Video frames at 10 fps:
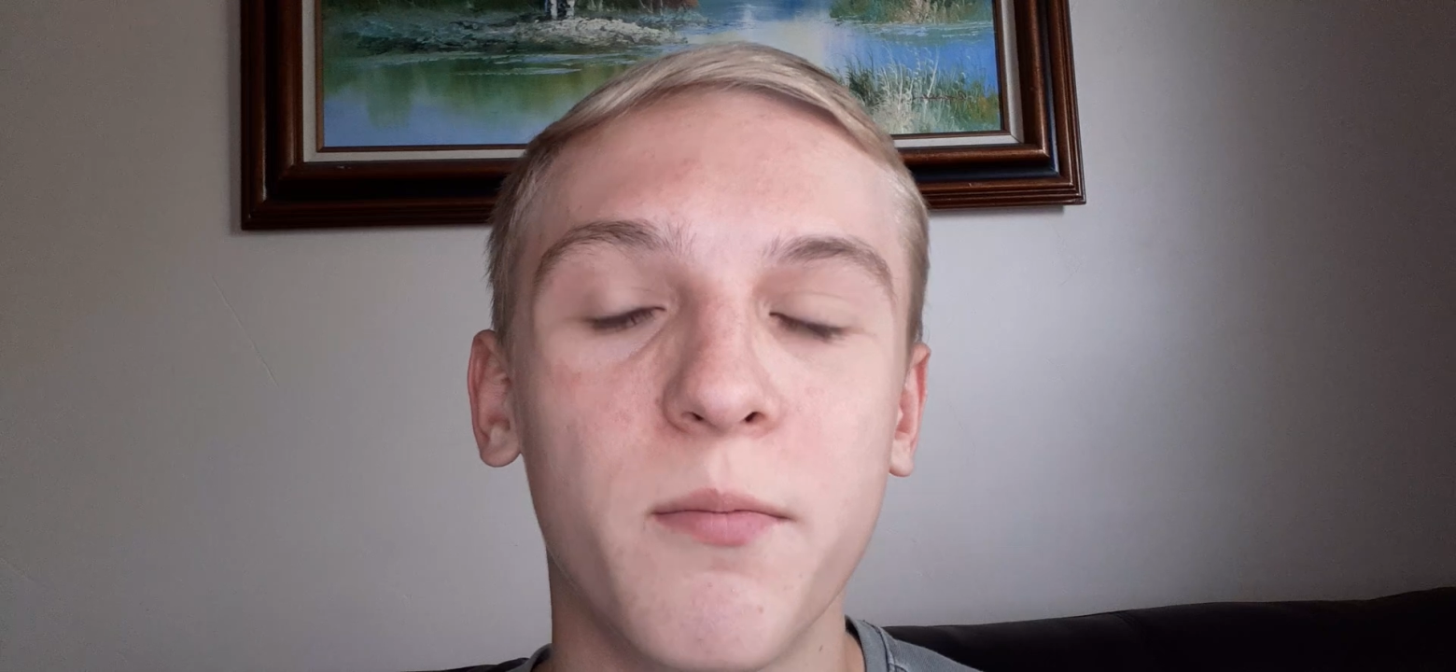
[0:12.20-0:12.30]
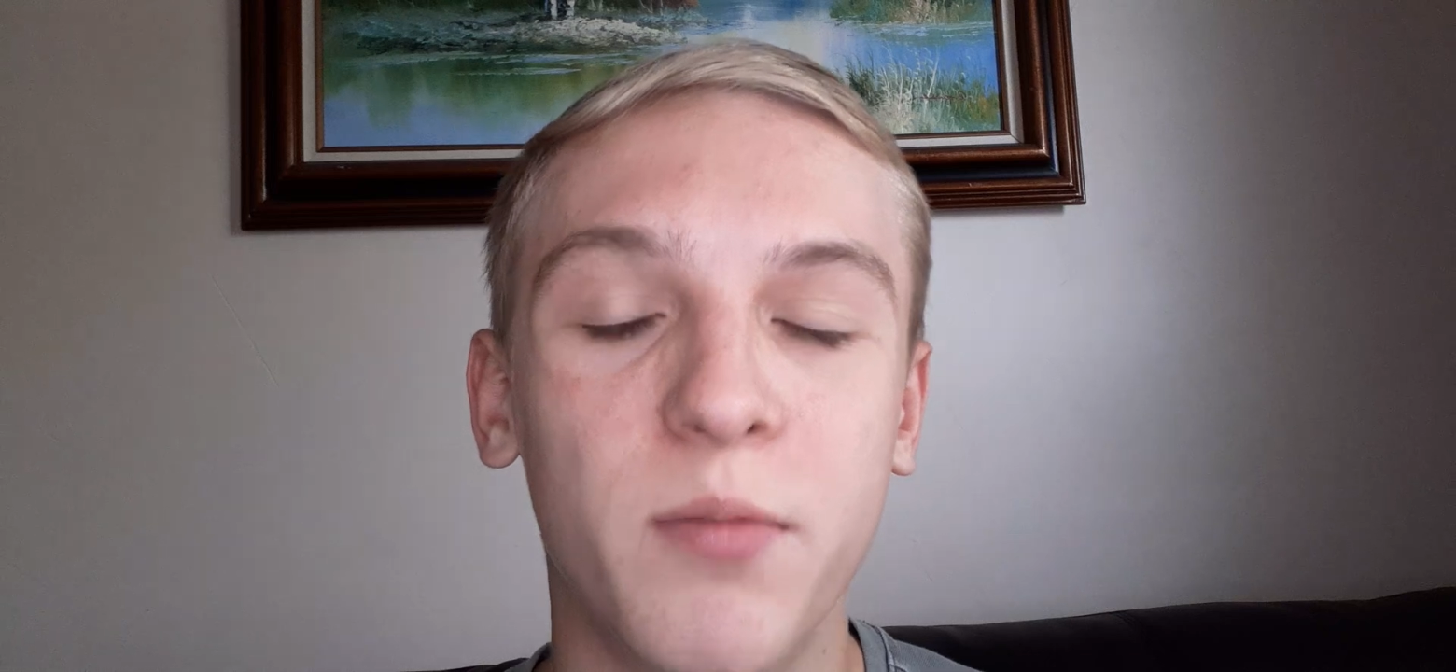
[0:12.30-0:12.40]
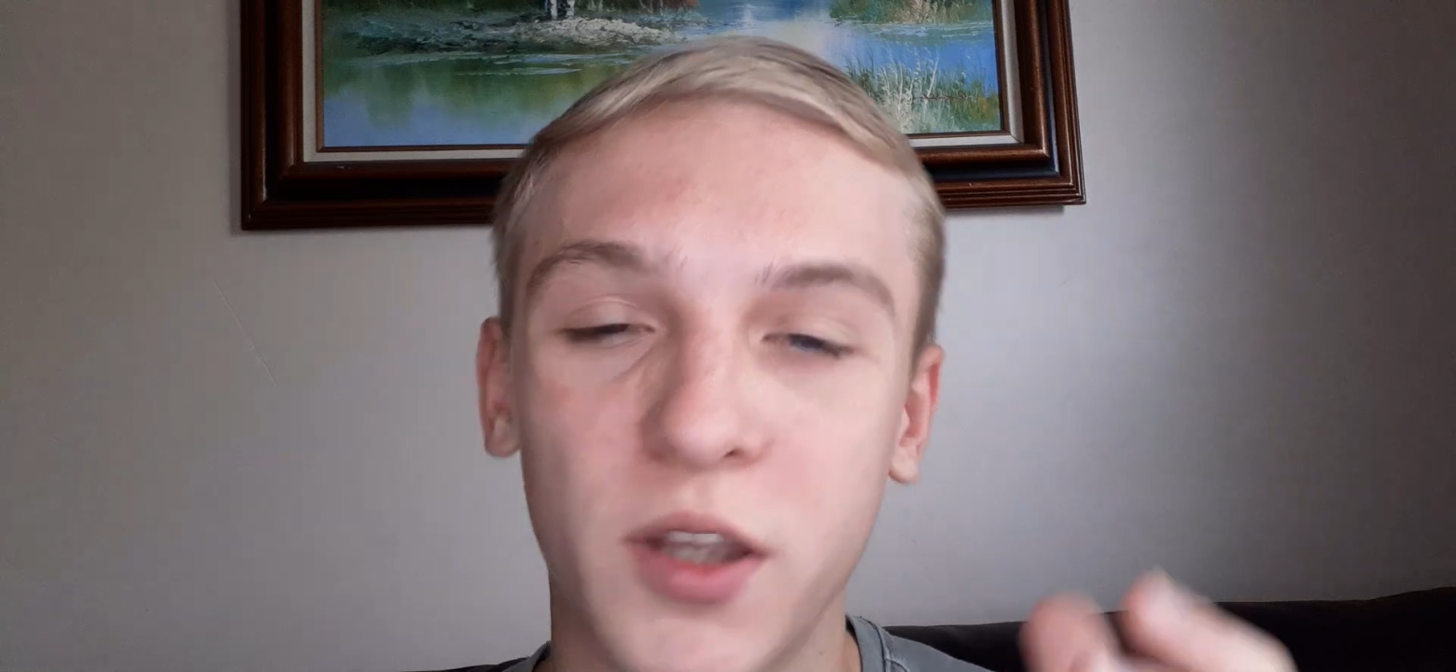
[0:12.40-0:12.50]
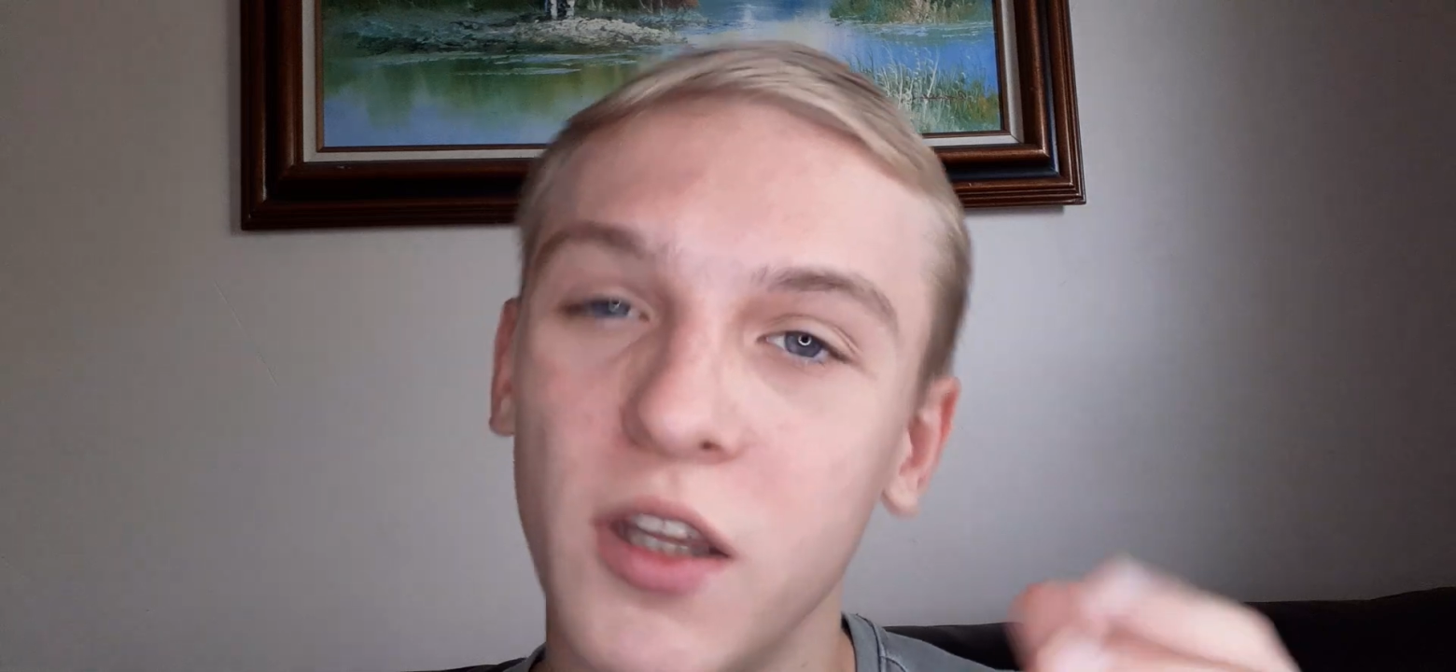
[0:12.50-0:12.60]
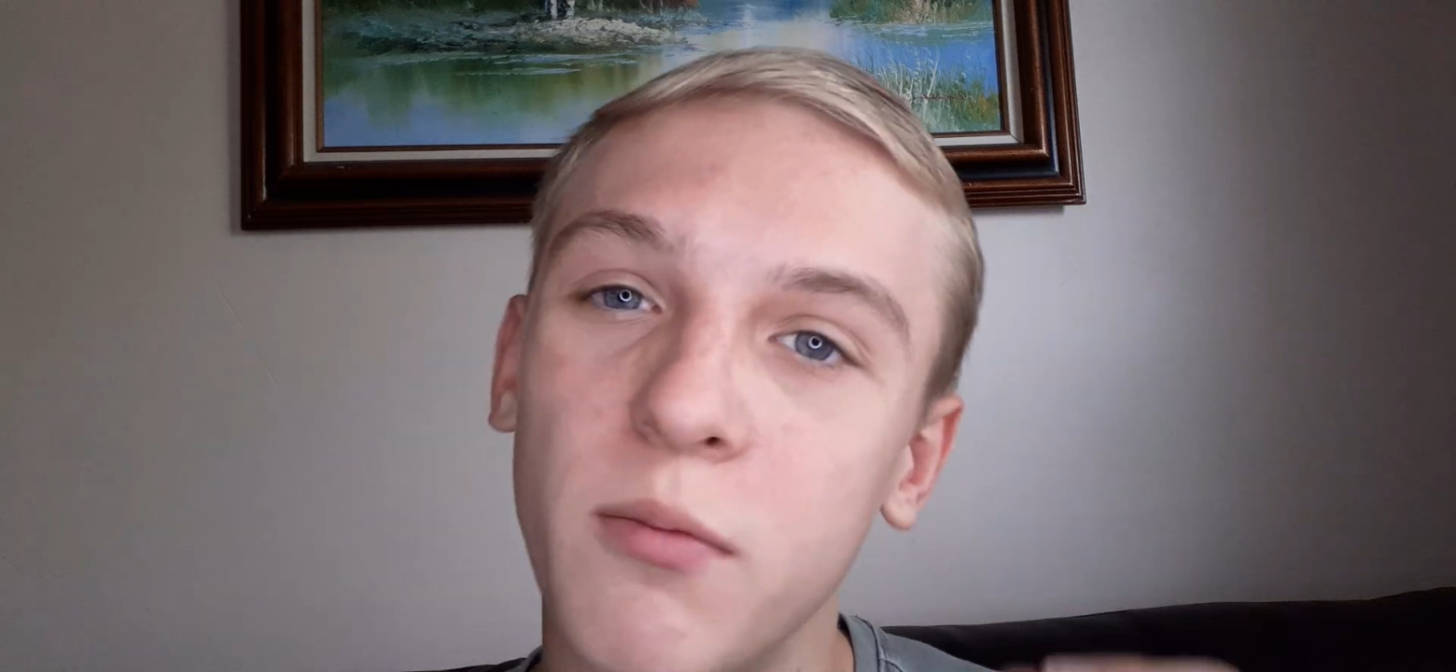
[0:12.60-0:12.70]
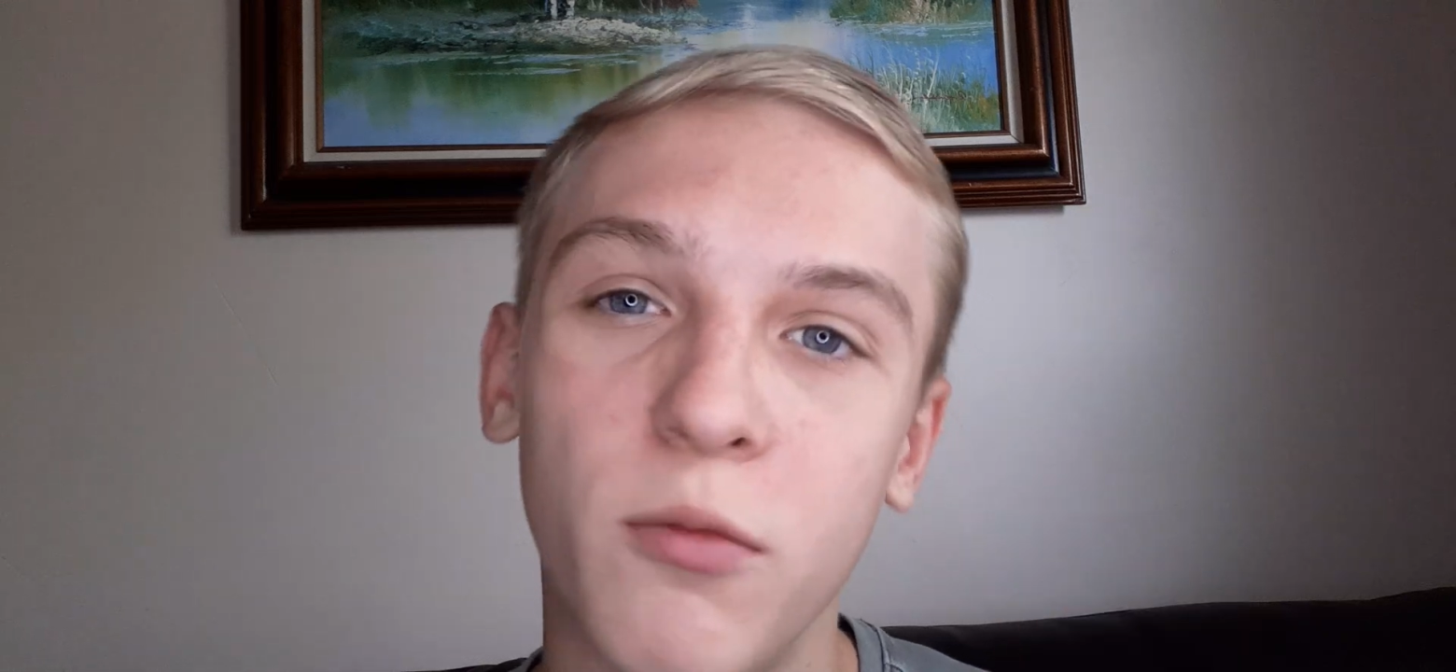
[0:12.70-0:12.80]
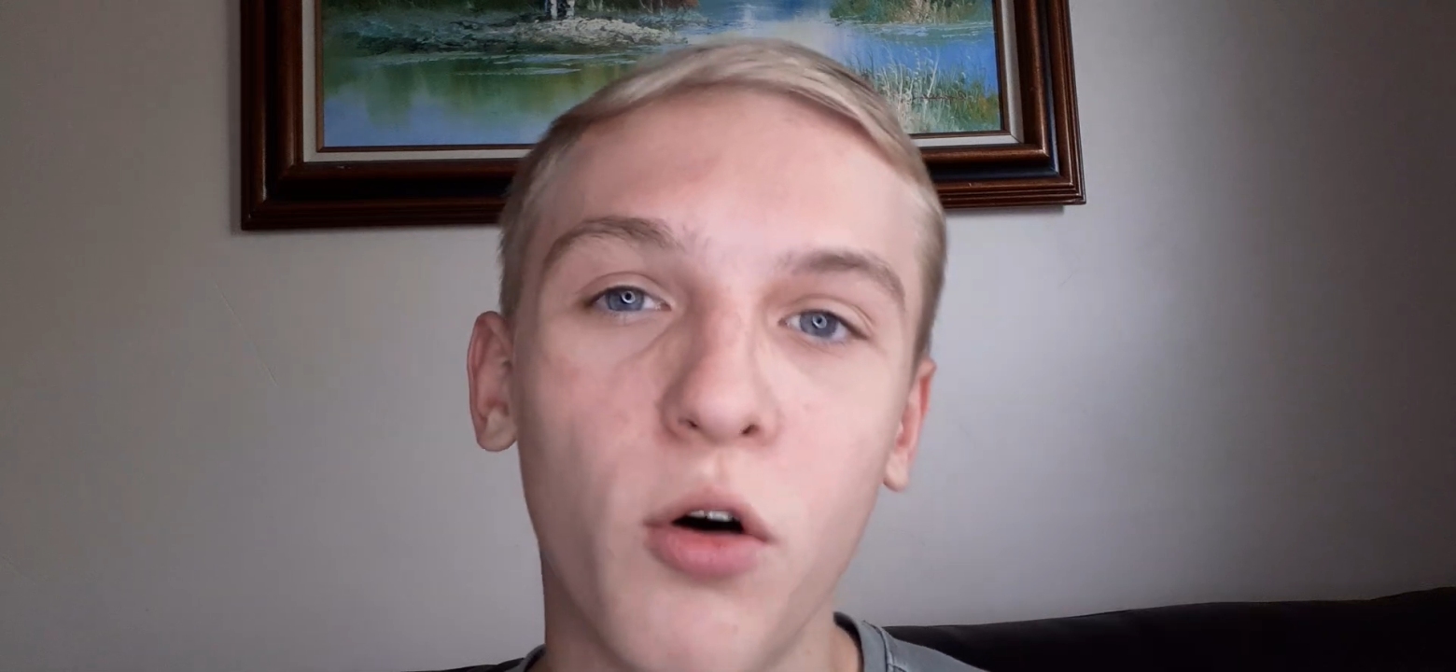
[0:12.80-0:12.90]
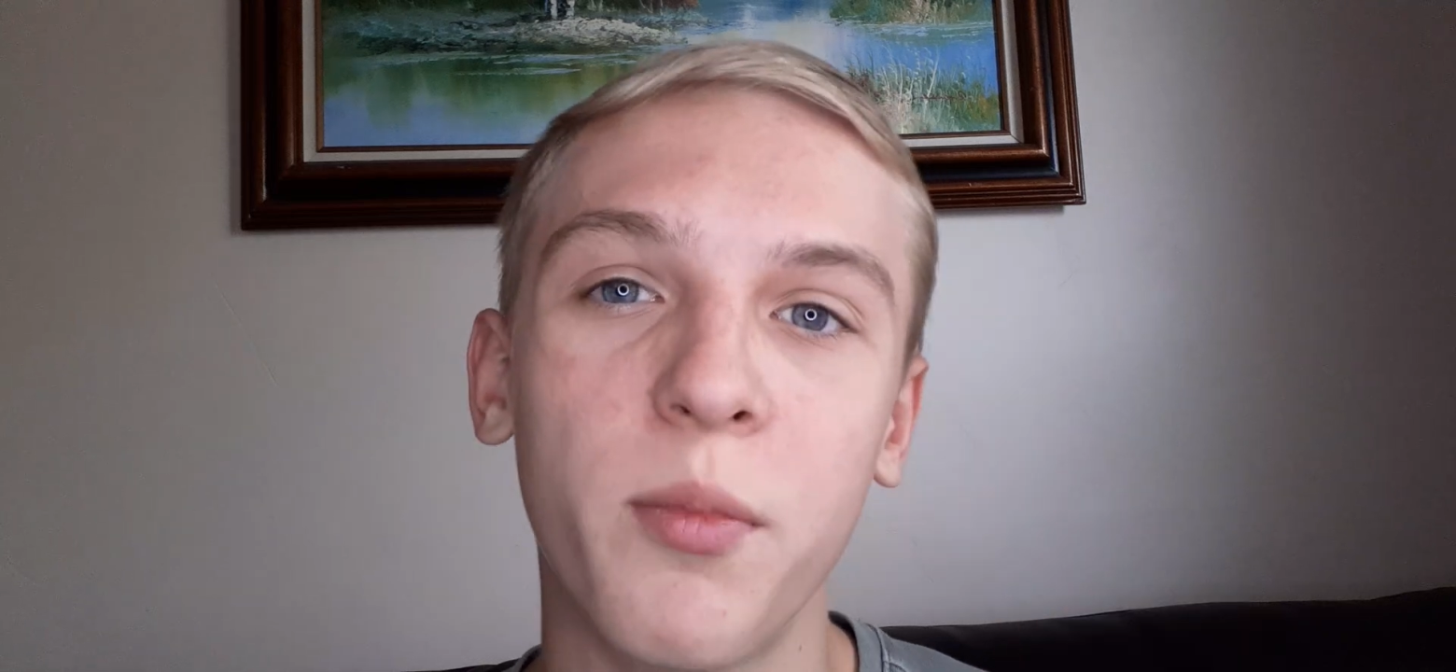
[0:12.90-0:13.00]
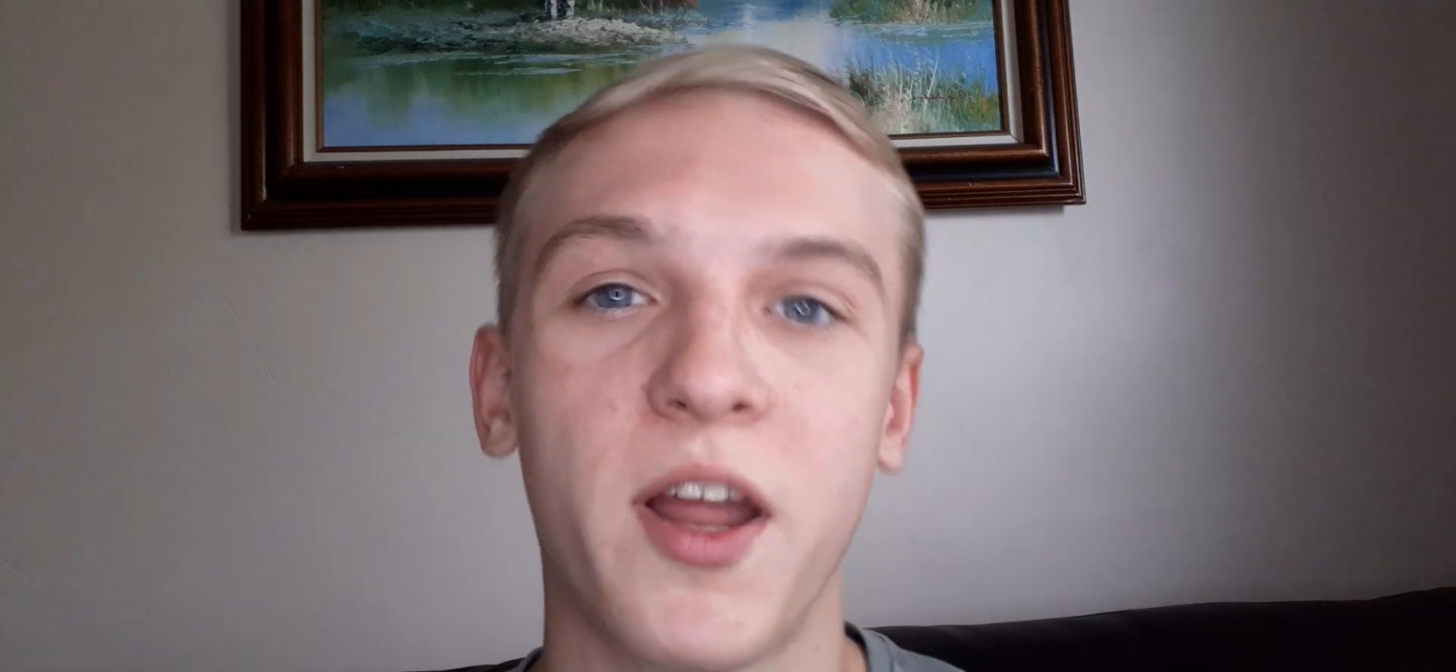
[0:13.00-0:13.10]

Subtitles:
But the moment